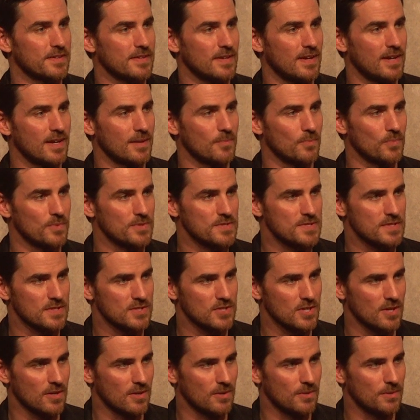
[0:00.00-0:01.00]
a Time was the
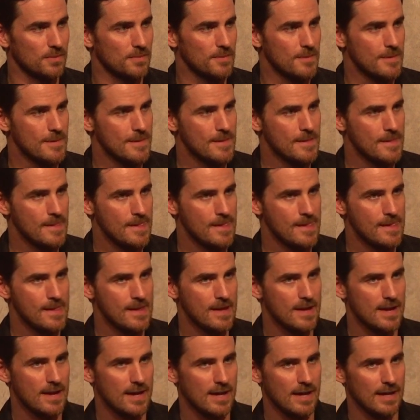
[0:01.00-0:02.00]
show.
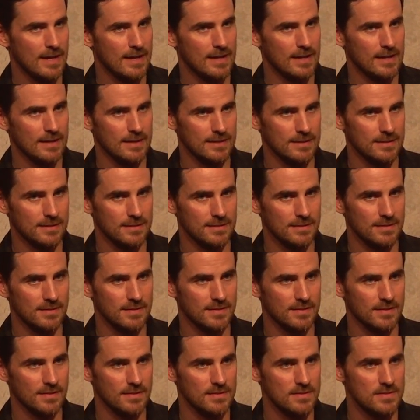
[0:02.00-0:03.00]
And
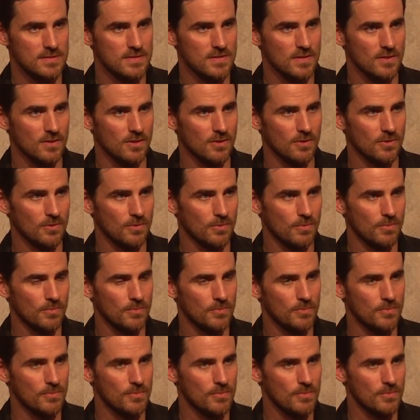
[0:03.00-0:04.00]
so
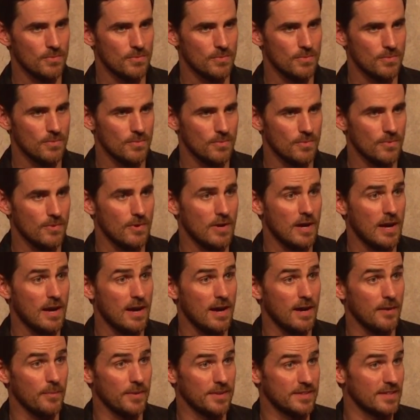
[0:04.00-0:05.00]

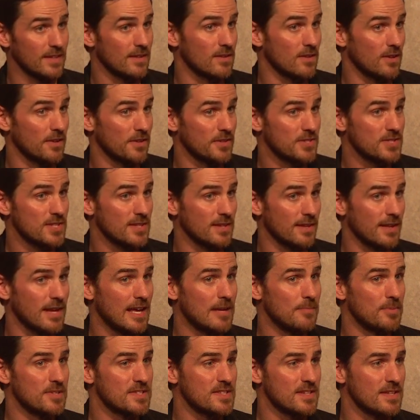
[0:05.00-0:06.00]
I went in and auditioned, and
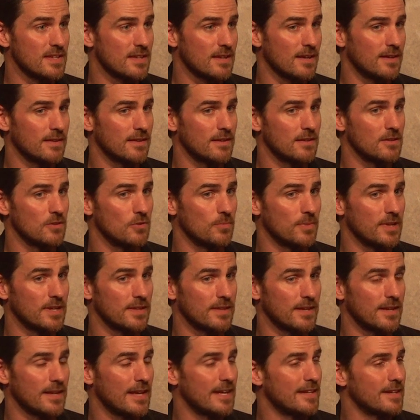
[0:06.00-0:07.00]
ABC kind of knew me,
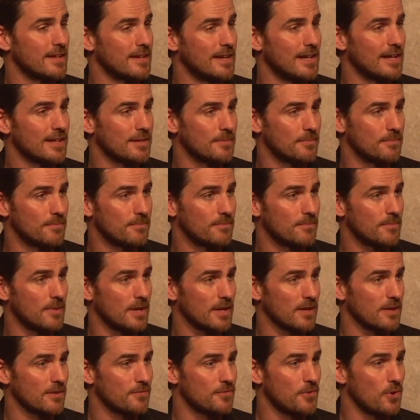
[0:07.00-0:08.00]
and then Eddie and Adam,
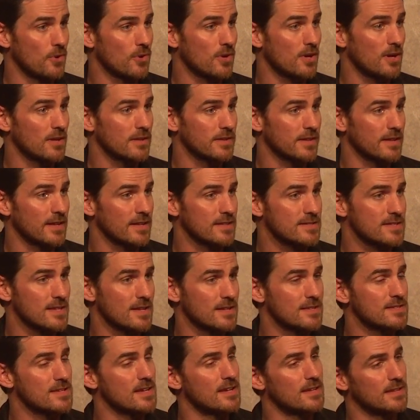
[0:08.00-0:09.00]
I got a phone call the next
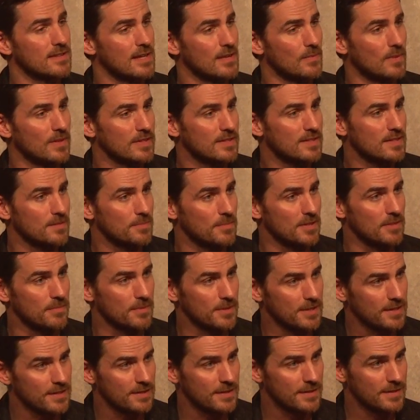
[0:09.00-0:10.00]
day saying they wanted to meet
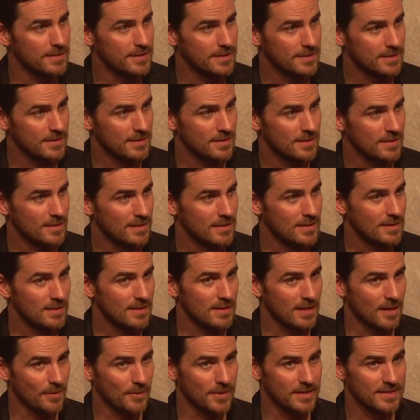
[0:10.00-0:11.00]
me.
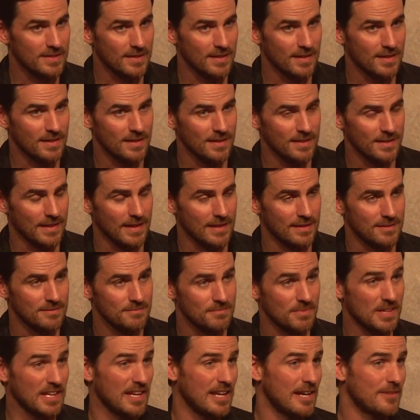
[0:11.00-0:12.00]
And I went in, and
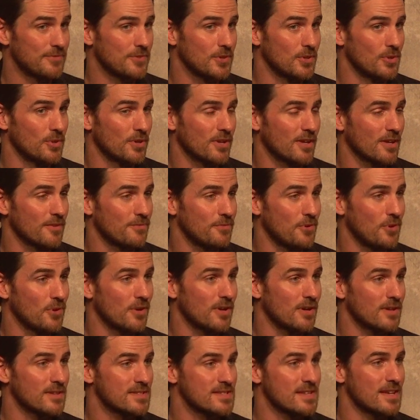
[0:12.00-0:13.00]
then that afternoon I got a
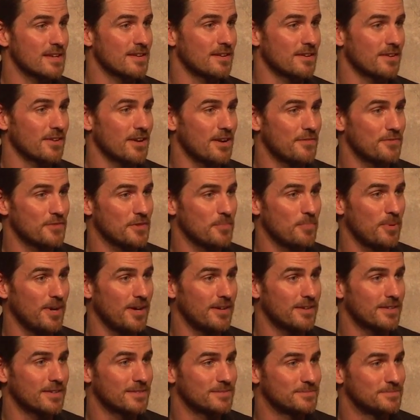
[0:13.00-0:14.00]
phone call saying I got offered the
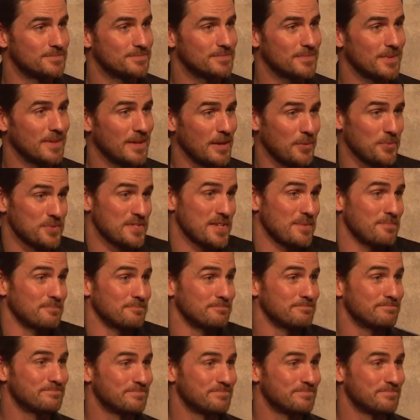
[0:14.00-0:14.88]
part. That was it.